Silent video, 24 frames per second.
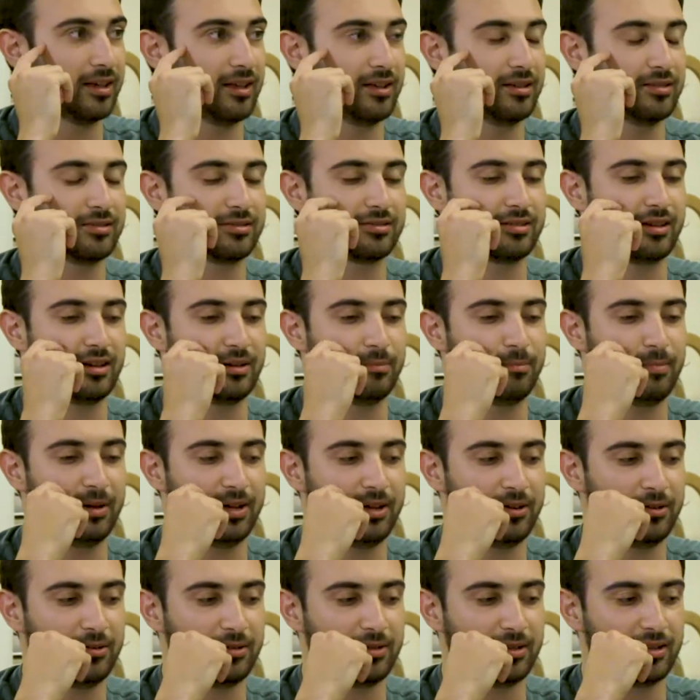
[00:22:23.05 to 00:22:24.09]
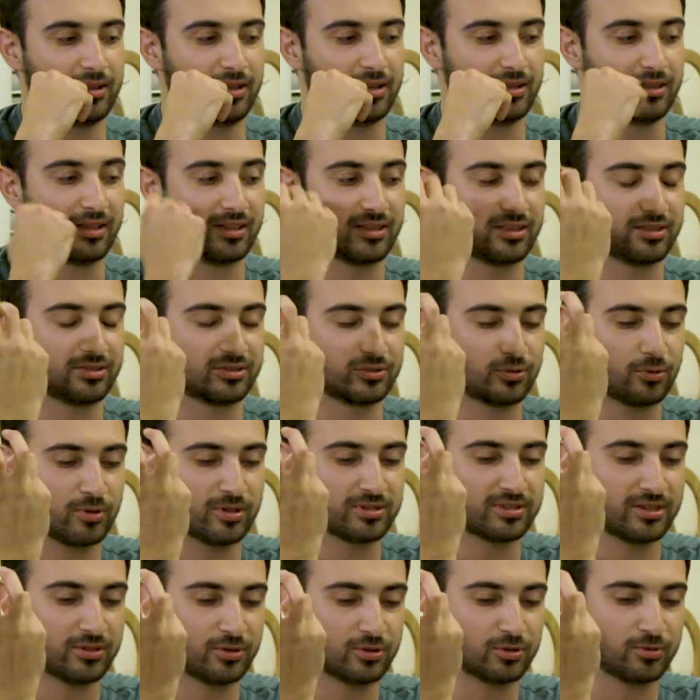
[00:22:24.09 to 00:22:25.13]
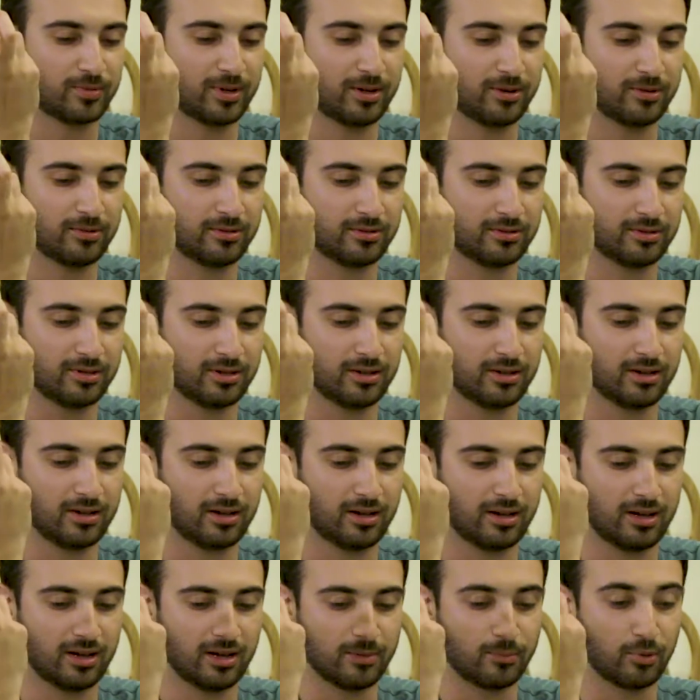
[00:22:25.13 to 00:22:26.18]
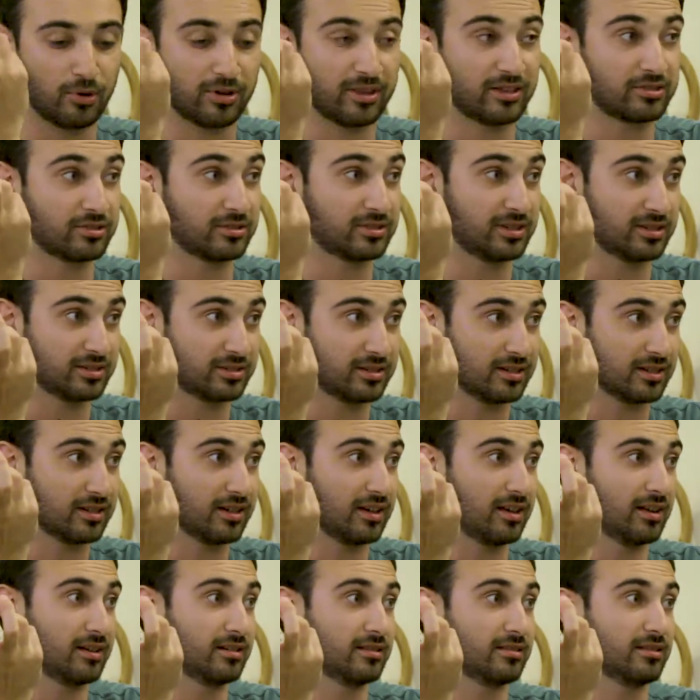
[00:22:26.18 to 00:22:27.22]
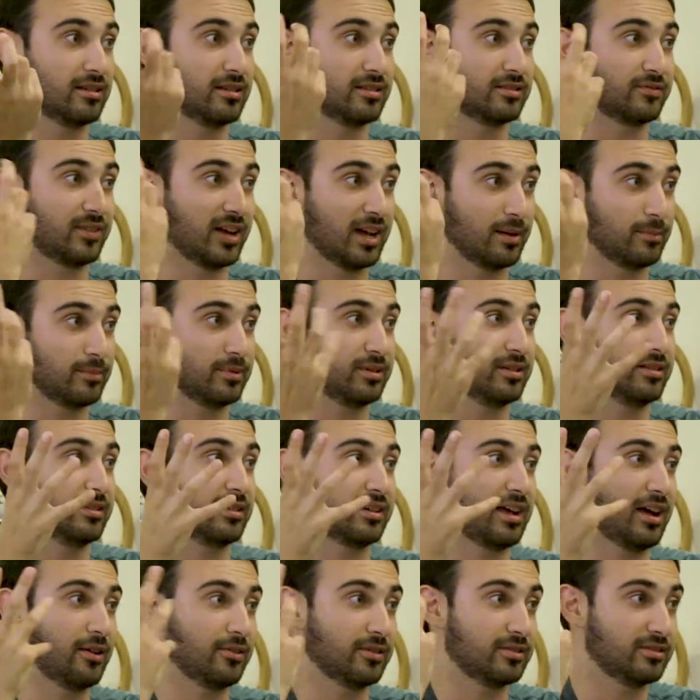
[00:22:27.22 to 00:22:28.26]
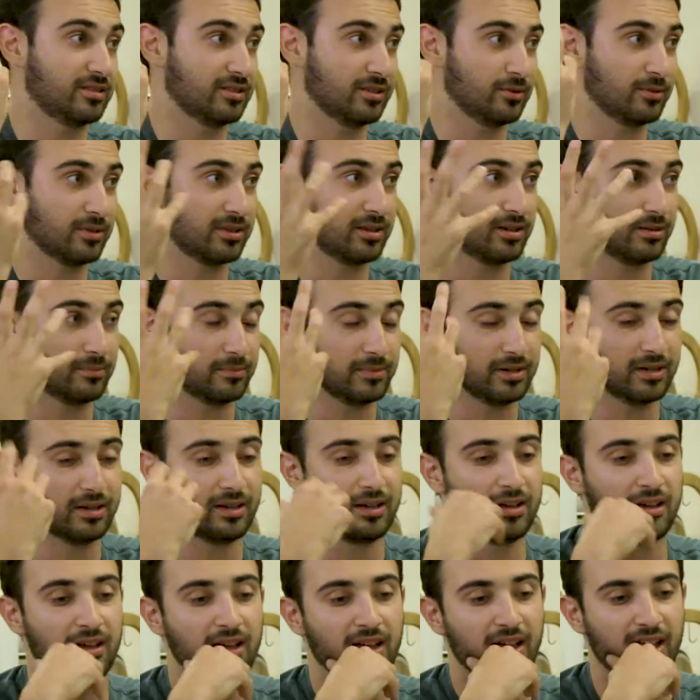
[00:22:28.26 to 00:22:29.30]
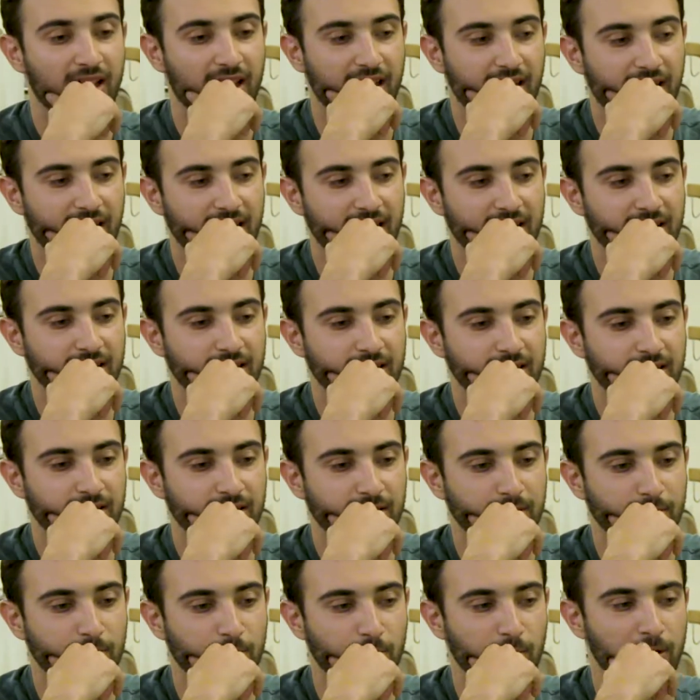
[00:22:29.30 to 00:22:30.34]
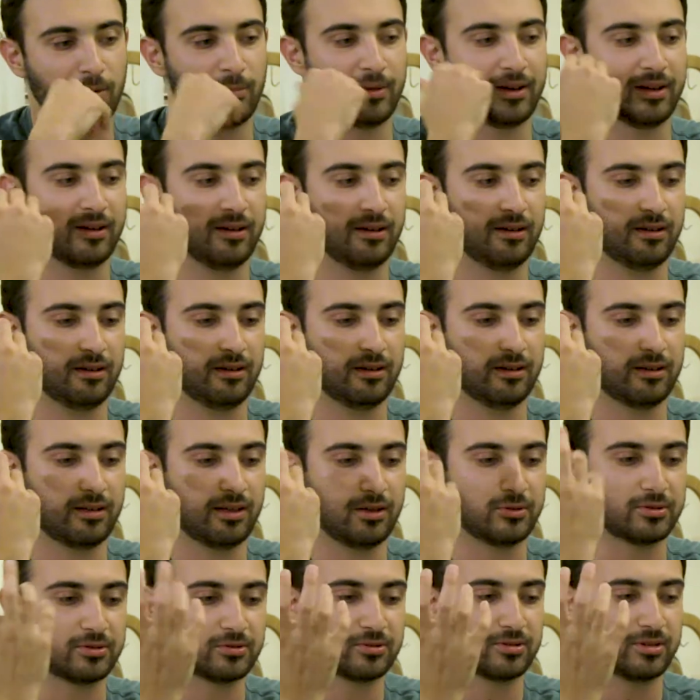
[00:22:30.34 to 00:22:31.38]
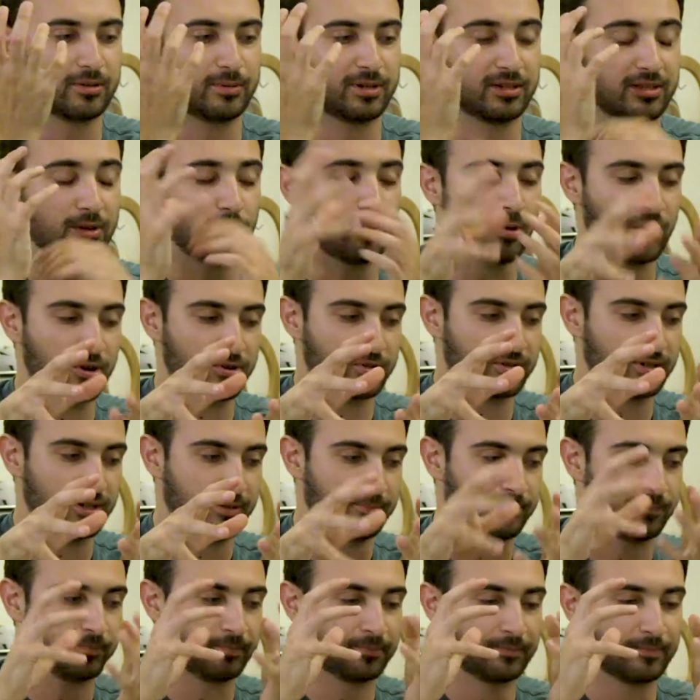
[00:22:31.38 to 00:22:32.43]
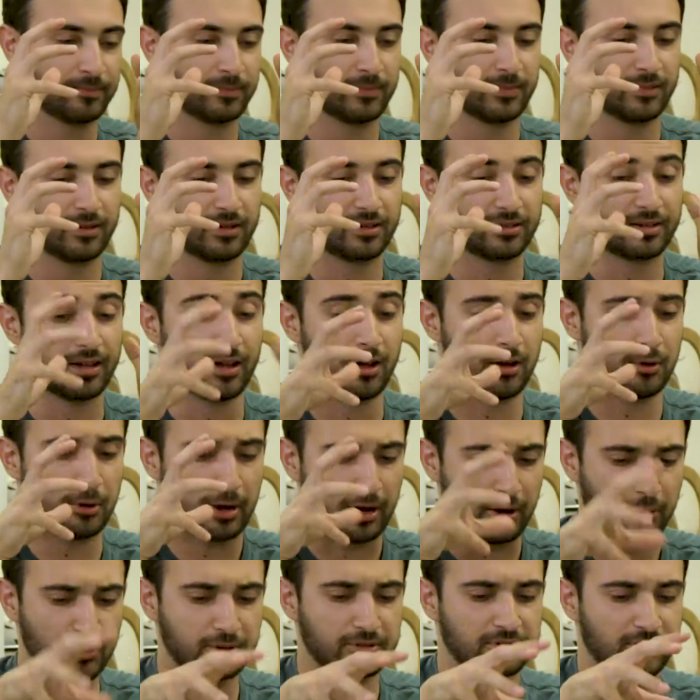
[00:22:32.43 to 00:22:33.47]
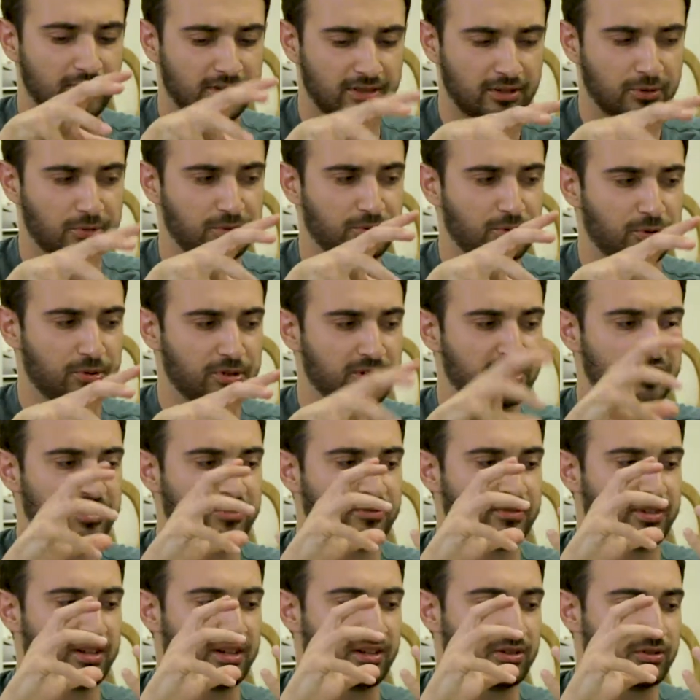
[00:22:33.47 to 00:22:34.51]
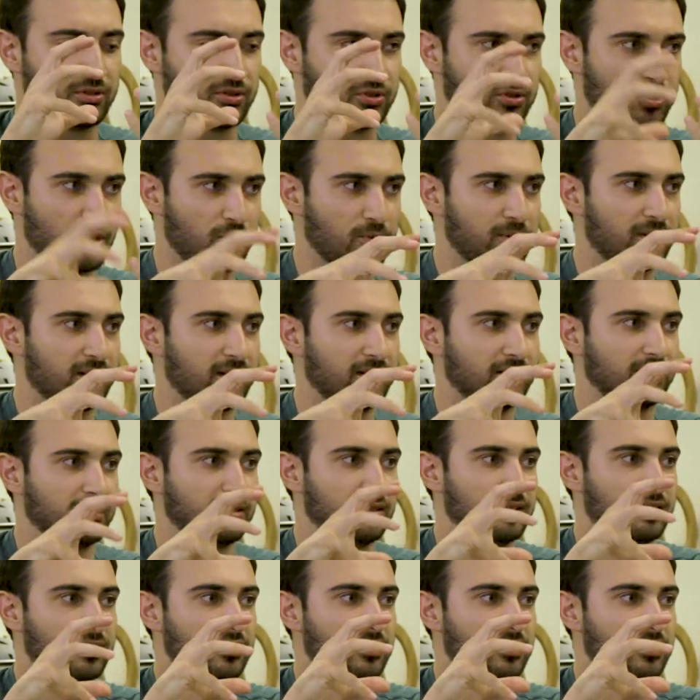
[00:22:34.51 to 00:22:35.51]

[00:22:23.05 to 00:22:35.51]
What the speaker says: It's about like the story centers around a boy that's autistic and his family and like how they deal with him. And it was interesting because I watched it because I always like those stories of like showing